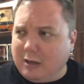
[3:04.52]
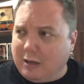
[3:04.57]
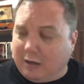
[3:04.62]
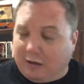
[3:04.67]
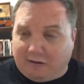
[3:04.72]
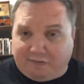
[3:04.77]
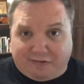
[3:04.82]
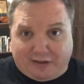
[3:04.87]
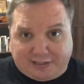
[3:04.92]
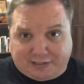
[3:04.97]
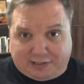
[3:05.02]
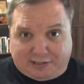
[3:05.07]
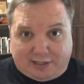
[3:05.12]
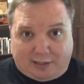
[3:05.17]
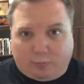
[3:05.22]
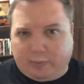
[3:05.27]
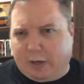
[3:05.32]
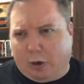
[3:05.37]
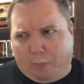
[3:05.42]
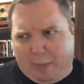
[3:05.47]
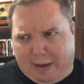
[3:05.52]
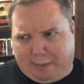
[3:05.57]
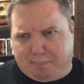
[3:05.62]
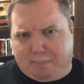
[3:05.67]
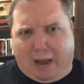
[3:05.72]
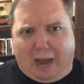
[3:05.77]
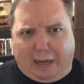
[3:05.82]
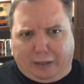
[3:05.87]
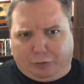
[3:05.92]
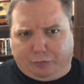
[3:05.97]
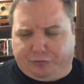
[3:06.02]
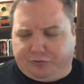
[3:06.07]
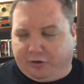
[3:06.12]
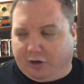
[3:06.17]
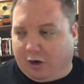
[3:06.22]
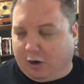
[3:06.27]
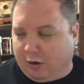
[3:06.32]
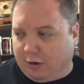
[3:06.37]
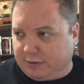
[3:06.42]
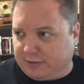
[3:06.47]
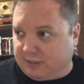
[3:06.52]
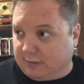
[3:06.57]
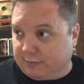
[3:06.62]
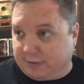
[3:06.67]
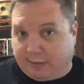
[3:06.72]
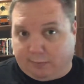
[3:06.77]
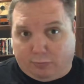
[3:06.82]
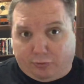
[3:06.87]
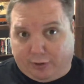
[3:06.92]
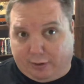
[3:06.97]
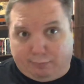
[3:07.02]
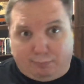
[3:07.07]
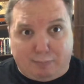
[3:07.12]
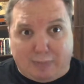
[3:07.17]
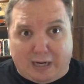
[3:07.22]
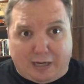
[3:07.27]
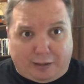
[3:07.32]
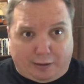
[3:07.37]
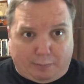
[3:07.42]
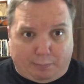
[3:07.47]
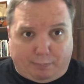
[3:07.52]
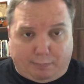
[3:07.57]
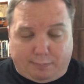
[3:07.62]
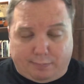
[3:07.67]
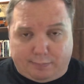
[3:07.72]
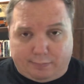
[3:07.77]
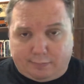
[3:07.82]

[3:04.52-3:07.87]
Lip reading: A face that said, "We don't make mild cigars." I was like, "Well, then medium."